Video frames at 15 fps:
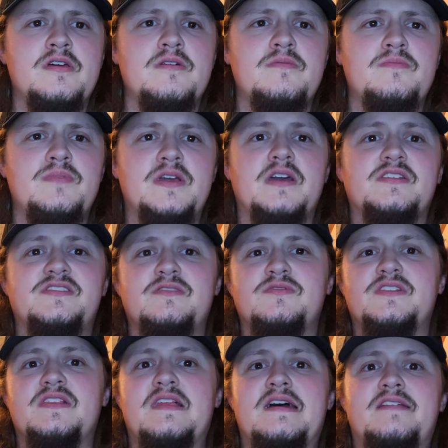because there
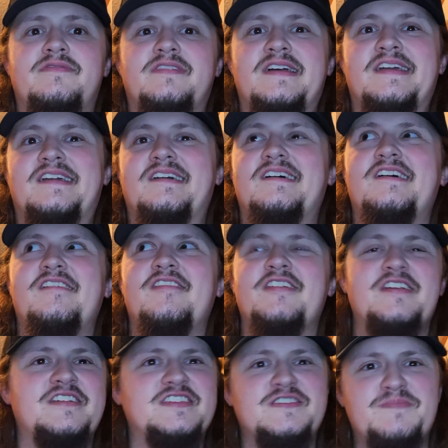was a lot of
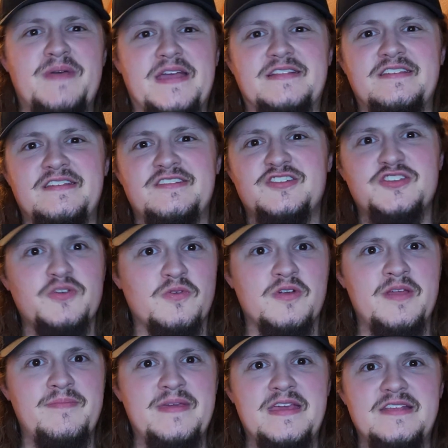unexpected
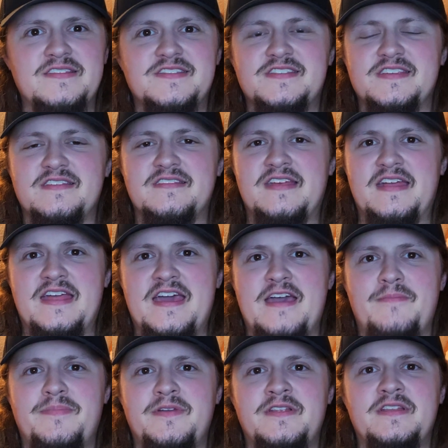story beats that
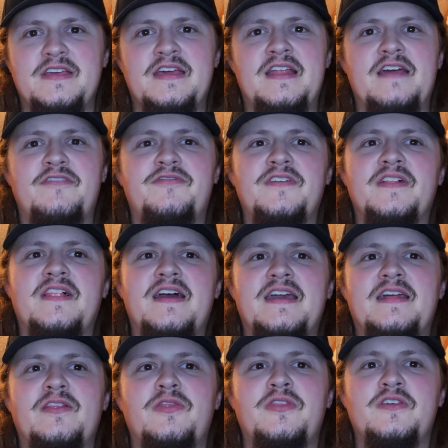happened, and I feel
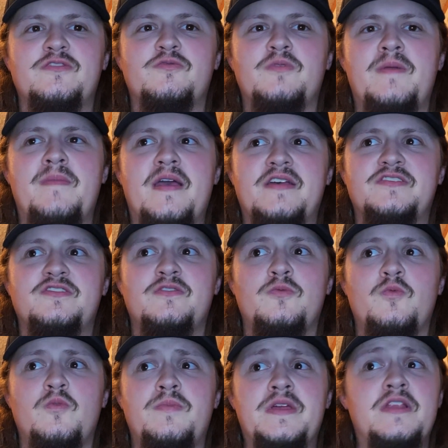like this remaster
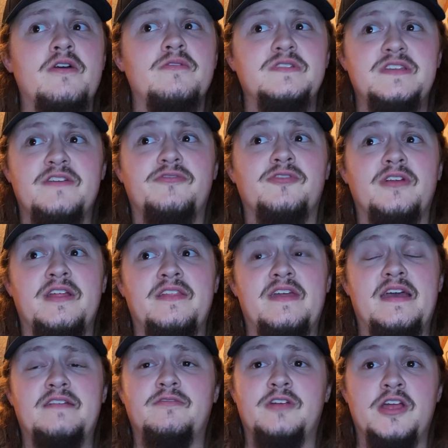will be no different in
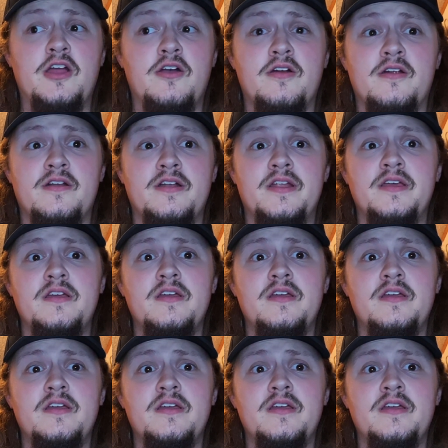that regard,